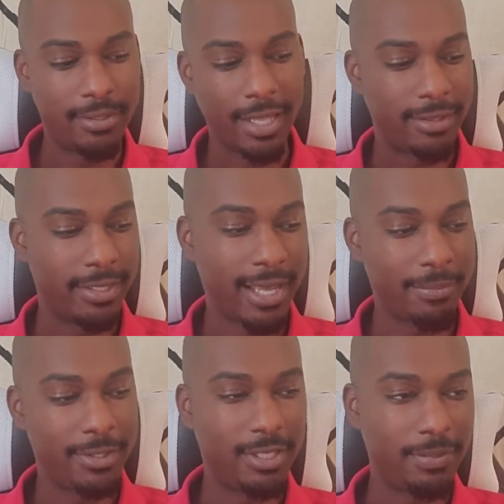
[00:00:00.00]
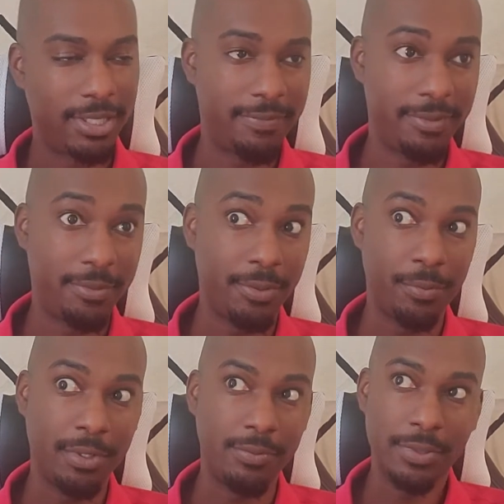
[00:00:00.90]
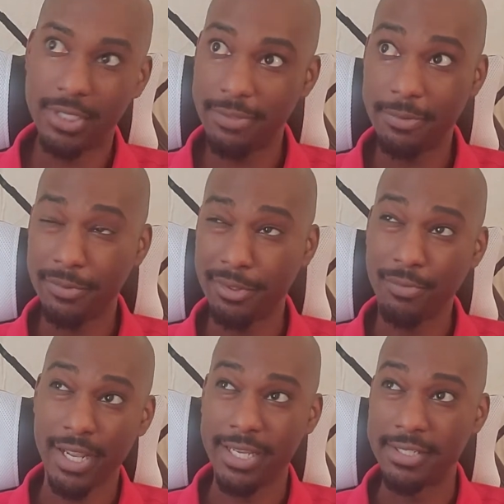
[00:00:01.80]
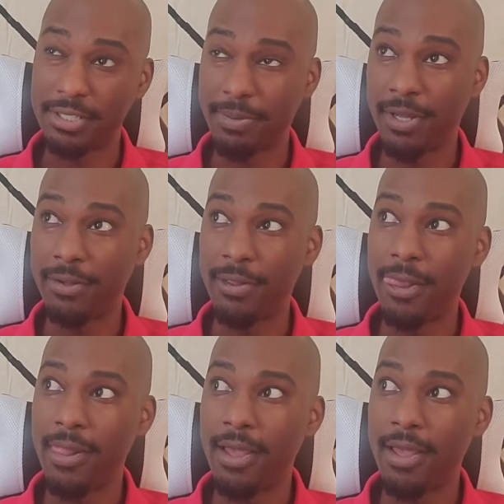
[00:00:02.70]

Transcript: then that brings up the difference between what's the difference between a rite and a spell.